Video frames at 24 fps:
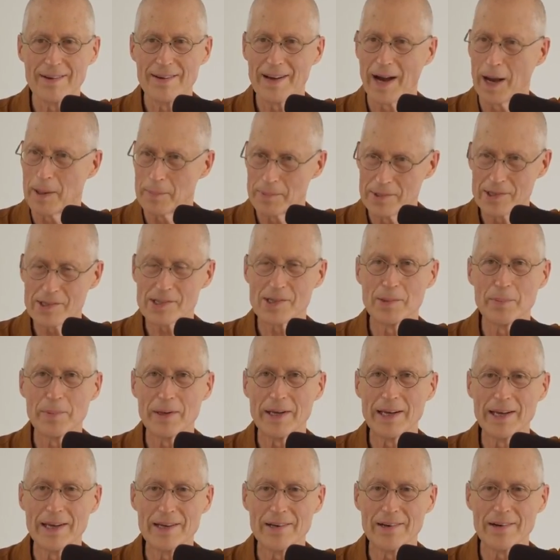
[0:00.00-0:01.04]
I'm just a
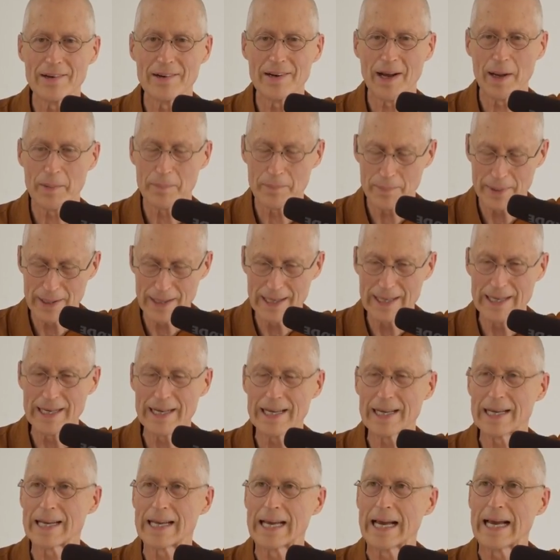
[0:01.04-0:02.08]
beginner. I'm
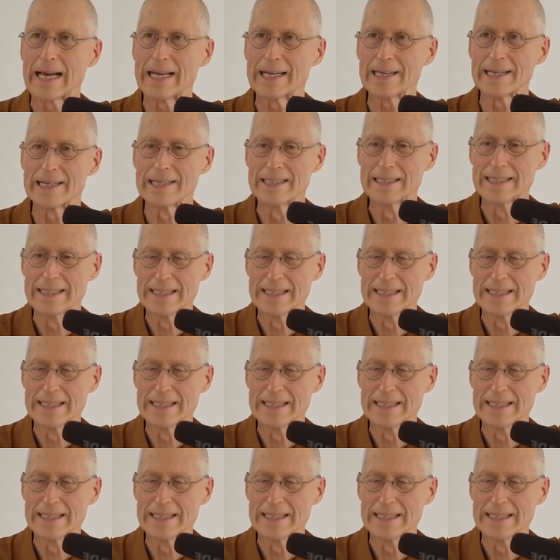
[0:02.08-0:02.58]
beginning again.